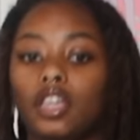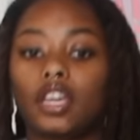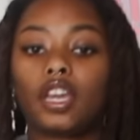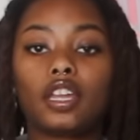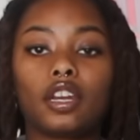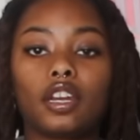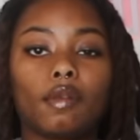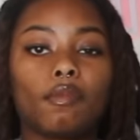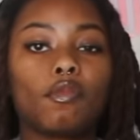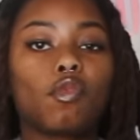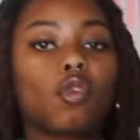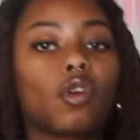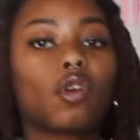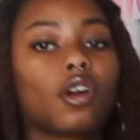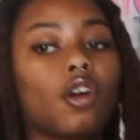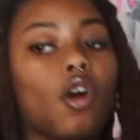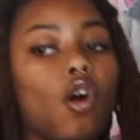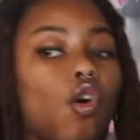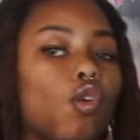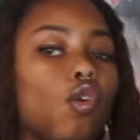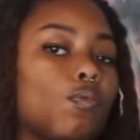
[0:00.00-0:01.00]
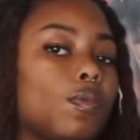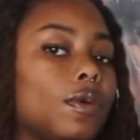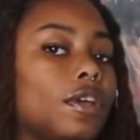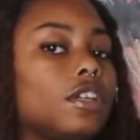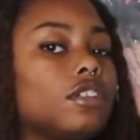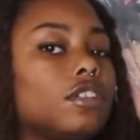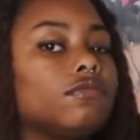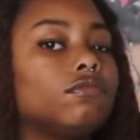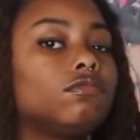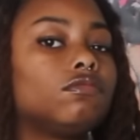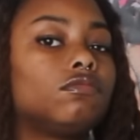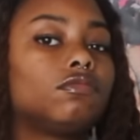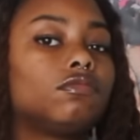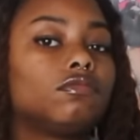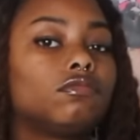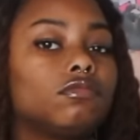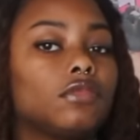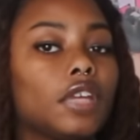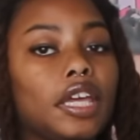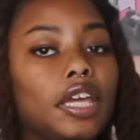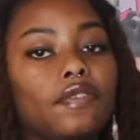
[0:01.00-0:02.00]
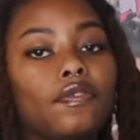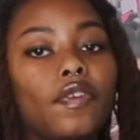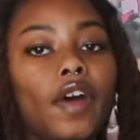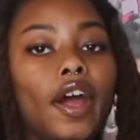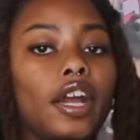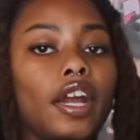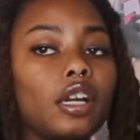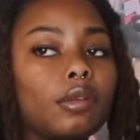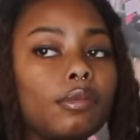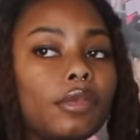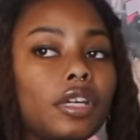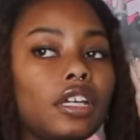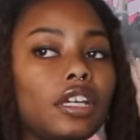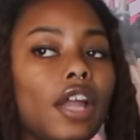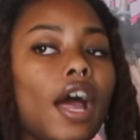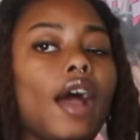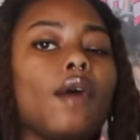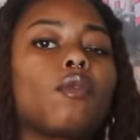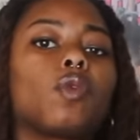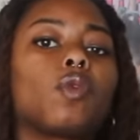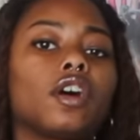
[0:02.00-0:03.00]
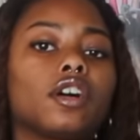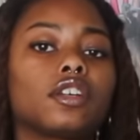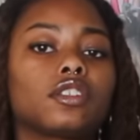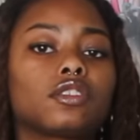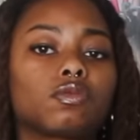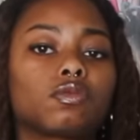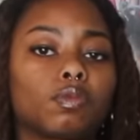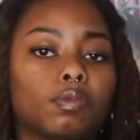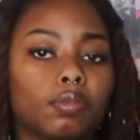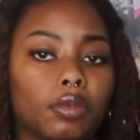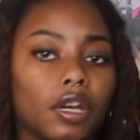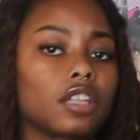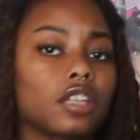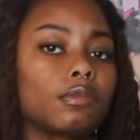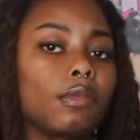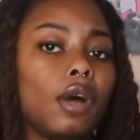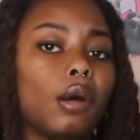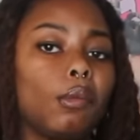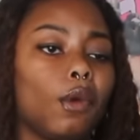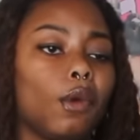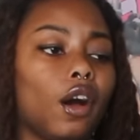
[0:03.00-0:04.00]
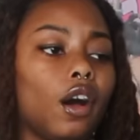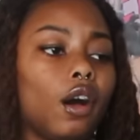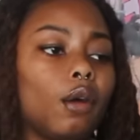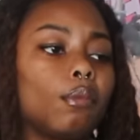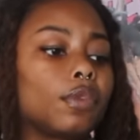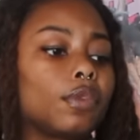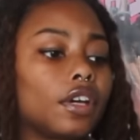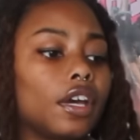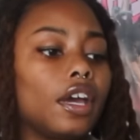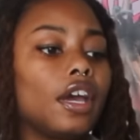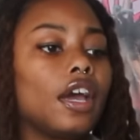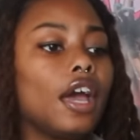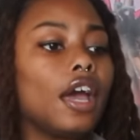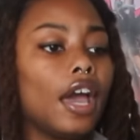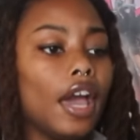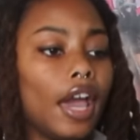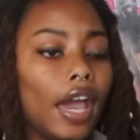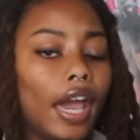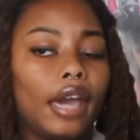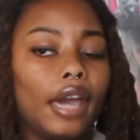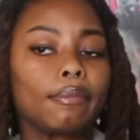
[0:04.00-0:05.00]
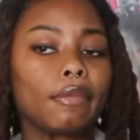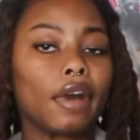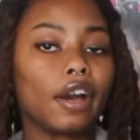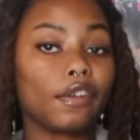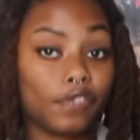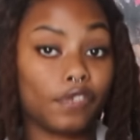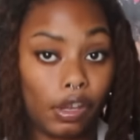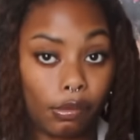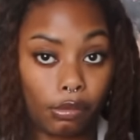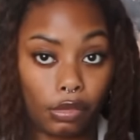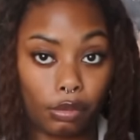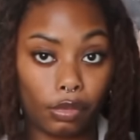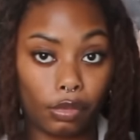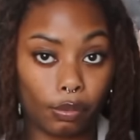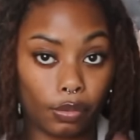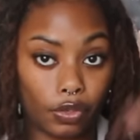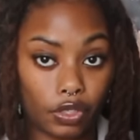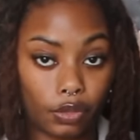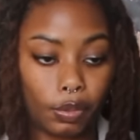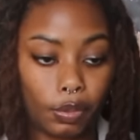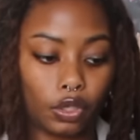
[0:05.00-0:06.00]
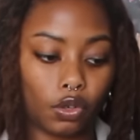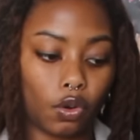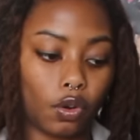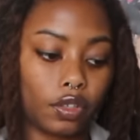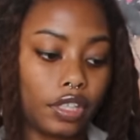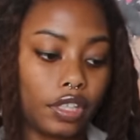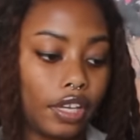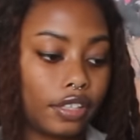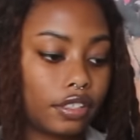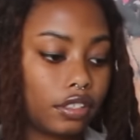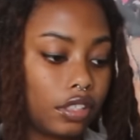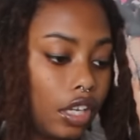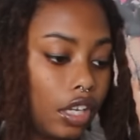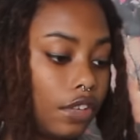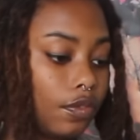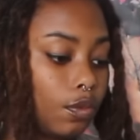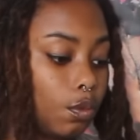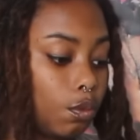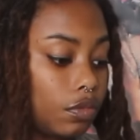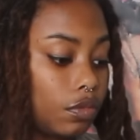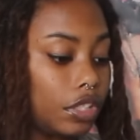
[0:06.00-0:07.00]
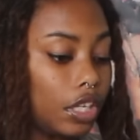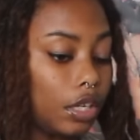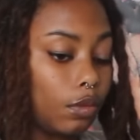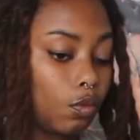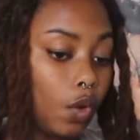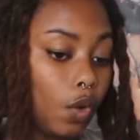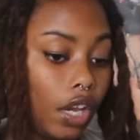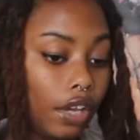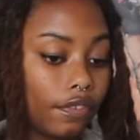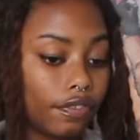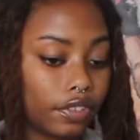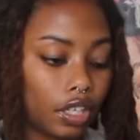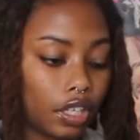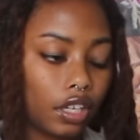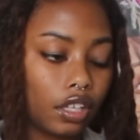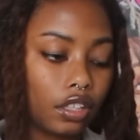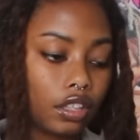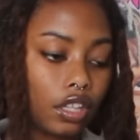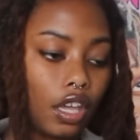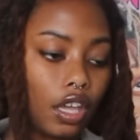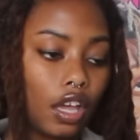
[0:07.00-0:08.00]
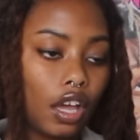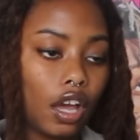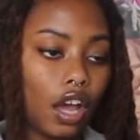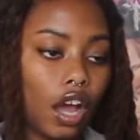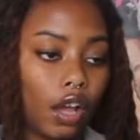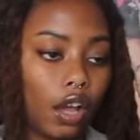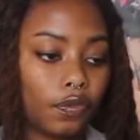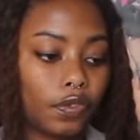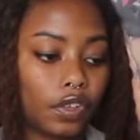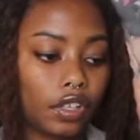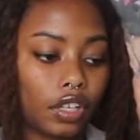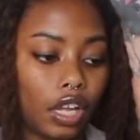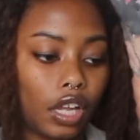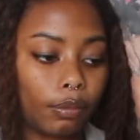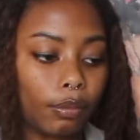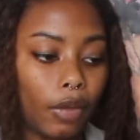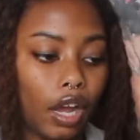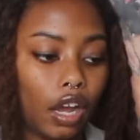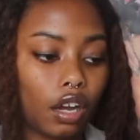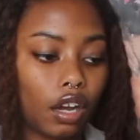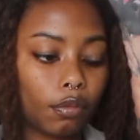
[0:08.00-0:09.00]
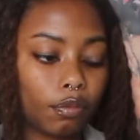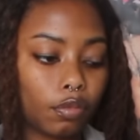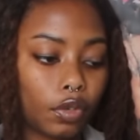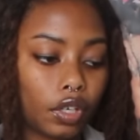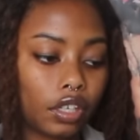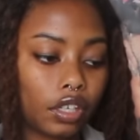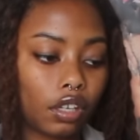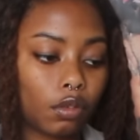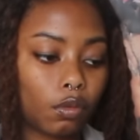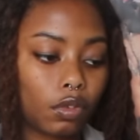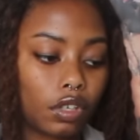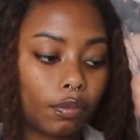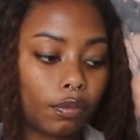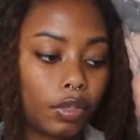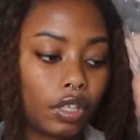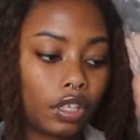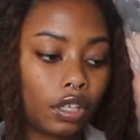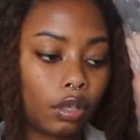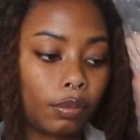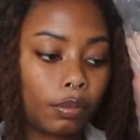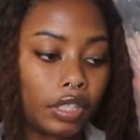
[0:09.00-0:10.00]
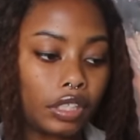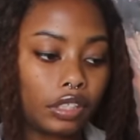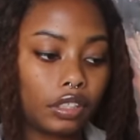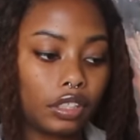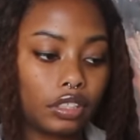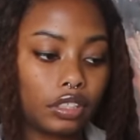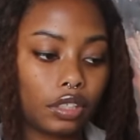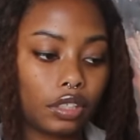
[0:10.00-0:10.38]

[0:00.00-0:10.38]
in a more open environment, I was because of my mom, but had my family members been on that same wavelength, I feel like my upbringing would have been completely